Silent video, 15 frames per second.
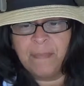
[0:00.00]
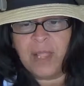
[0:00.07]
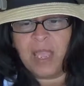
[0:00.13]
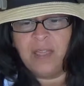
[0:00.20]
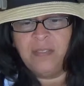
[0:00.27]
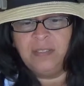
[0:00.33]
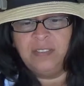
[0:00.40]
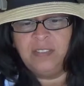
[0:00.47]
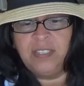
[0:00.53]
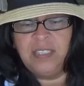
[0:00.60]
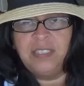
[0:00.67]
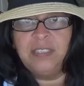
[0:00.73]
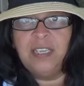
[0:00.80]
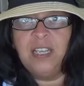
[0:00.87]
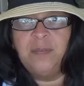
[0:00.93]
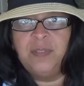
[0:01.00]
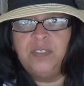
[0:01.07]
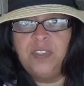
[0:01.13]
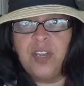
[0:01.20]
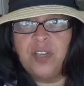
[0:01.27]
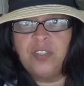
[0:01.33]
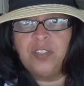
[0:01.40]
and the city's name
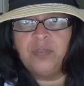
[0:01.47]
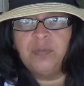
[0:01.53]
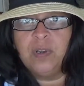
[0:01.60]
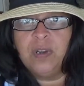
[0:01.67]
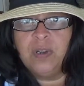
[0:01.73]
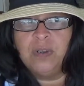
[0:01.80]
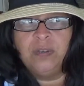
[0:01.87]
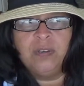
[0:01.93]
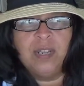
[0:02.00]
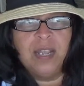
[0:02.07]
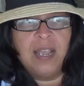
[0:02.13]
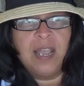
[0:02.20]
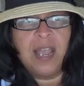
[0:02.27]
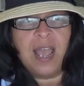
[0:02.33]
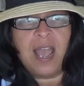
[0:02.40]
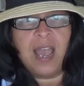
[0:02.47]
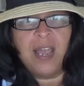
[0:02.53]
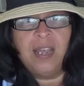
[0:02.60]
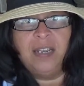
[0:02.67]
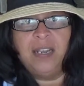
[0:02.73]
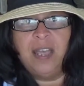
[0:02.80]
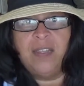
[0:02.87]
is Yasharon,
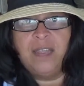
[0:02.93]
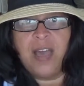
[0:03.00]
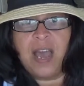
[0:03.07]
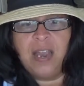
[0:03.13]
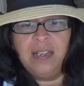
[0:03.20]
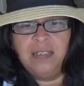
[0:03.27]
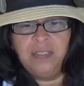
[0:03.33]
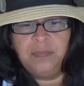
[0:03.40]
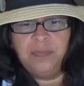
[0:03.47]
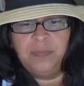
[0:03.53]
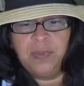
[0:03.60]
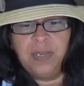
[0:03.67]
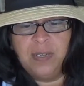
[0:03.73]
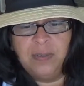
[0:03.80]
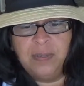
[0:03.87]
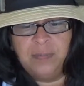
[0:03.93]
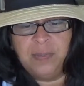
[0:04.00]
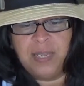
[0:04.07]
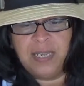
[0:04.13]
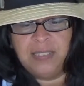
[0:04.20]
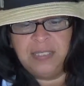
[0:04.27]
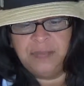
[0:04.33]
and that is a
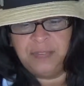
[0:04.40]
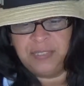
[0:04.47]
place of